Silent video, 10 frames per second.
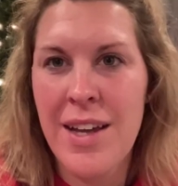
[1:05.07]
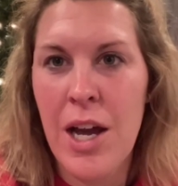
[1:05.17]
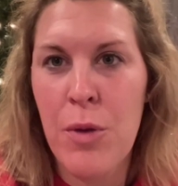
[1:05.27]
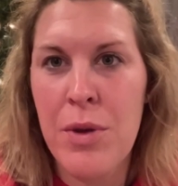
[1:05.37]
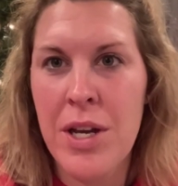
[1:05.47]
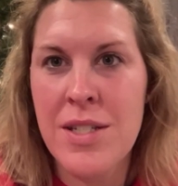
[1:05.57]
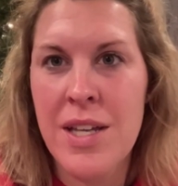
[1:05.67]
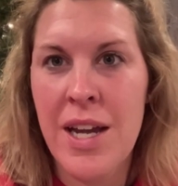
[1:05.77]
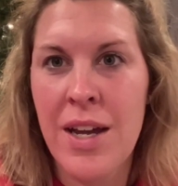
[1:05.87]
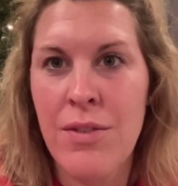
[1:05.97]
Hope you guys
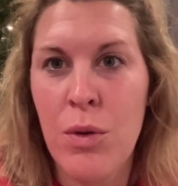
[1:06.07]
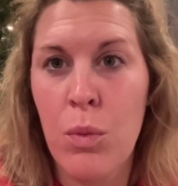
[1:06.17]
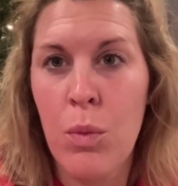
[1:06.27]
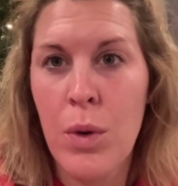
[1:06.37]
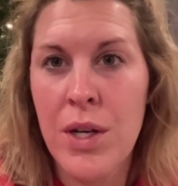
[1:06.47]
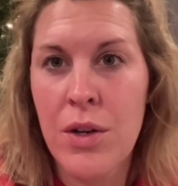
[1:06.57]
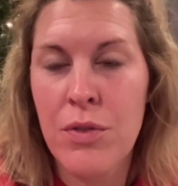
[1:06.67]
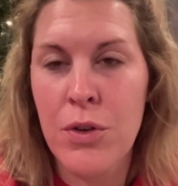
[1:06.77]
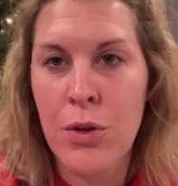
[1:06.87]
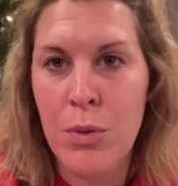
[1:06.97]
have a
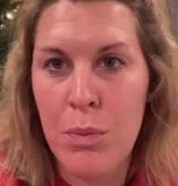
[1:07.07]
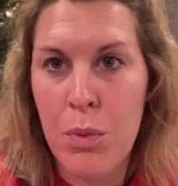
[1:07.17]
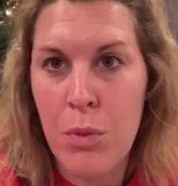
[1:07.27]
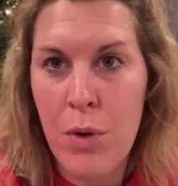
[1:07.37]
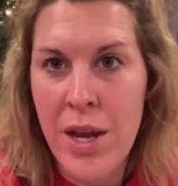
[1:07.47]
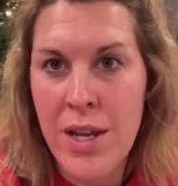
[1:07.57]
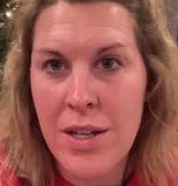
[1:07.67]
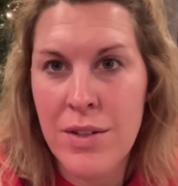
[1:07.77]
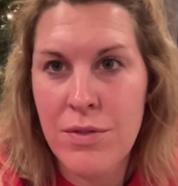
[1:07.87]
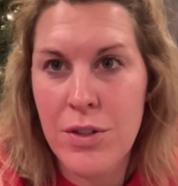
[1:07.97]
wonderful break
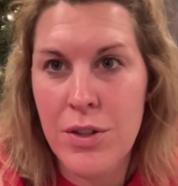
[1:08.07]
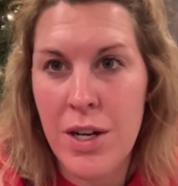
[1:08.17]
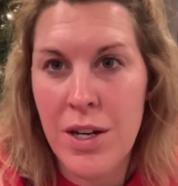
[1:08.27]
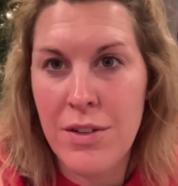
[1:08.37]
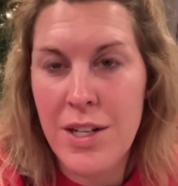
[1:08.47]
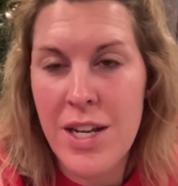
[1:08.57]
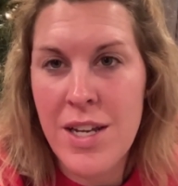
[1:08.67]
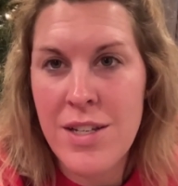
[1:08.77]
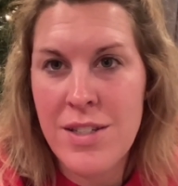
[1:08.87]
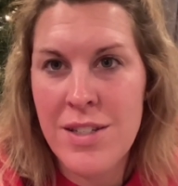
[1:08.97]
during the
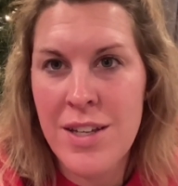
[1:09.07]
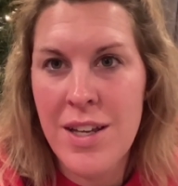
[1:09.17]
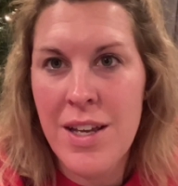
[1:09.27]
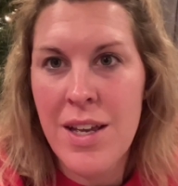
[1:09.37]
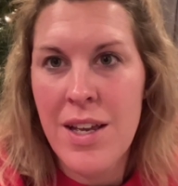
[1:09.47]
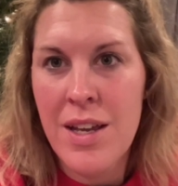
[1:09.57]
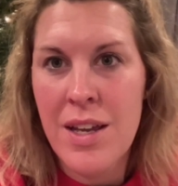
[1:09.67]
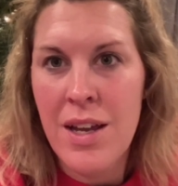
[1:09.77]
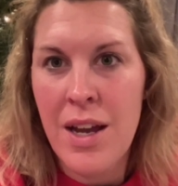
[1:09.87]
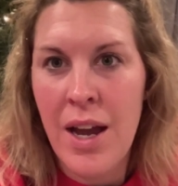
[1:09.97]
holidays.
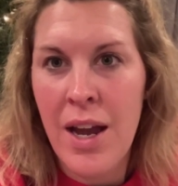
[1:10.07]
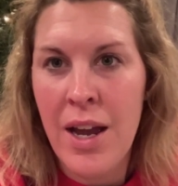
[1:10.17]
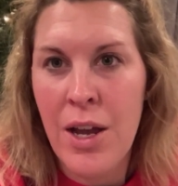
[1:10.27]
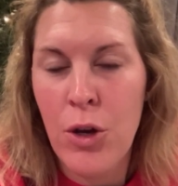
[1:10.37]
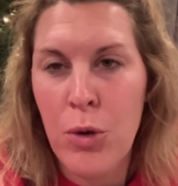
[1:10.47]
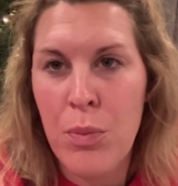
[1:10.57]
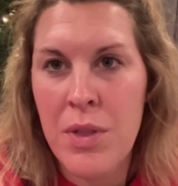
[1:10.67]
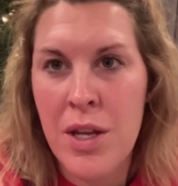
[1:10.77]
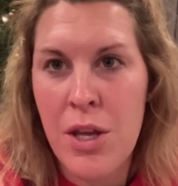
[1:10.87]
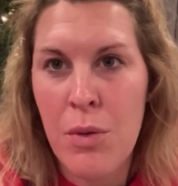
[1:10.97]
I hope
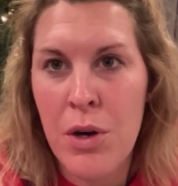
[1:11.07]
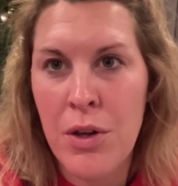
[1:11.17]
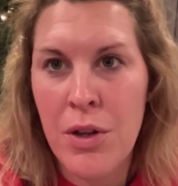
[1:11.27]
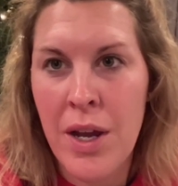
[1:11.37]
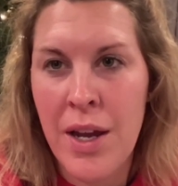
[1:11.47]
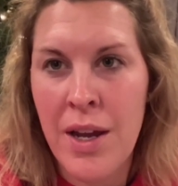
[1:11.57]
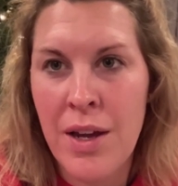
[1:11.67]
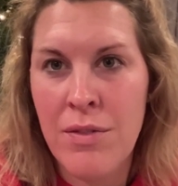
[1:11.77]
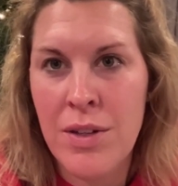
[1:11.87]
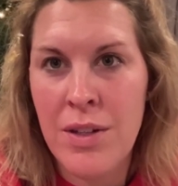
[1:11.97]
that you all
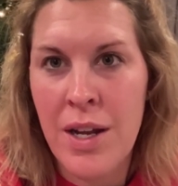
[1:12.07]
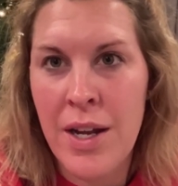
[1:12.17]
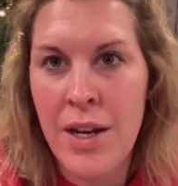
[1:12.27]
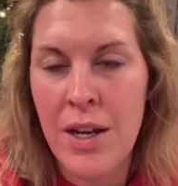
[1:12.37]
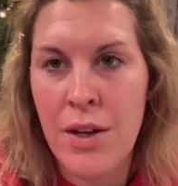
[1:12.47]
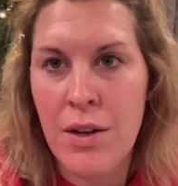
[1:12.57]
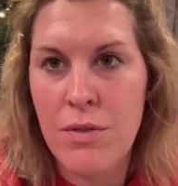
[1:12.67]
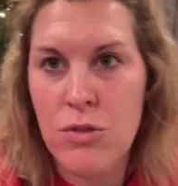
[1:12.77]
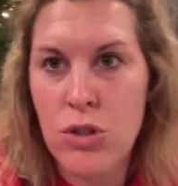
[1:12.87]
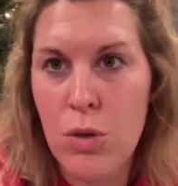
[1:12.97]
have a lot of
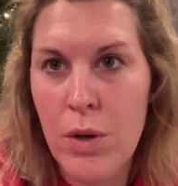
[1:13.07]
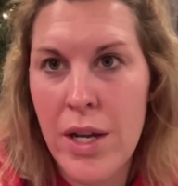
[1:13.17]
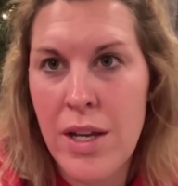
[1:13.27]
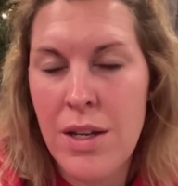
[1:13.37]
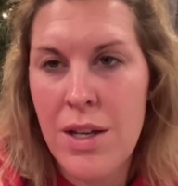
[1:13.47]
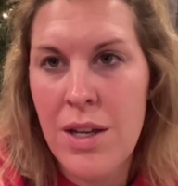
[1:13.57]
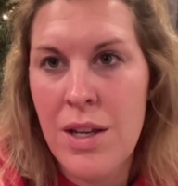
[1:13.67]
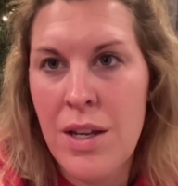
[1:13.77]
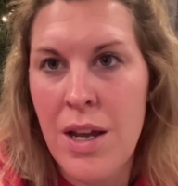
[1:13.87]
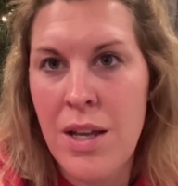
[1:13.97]
joy
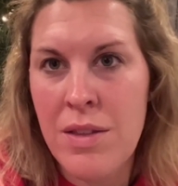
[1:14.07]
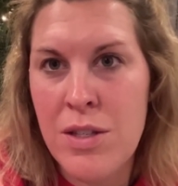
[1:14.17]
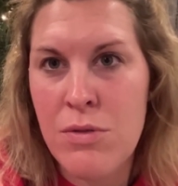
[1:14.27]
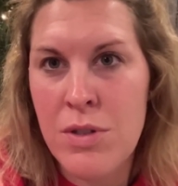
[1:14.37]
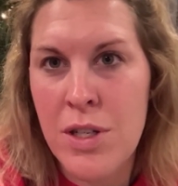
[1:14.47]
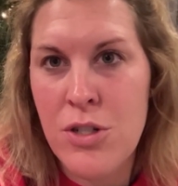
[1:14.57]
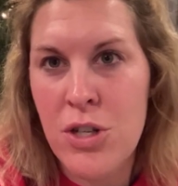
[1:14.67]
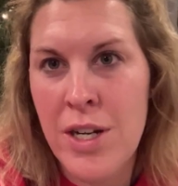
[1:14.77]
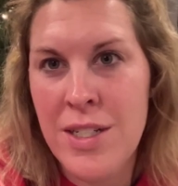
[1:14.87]
in these really trying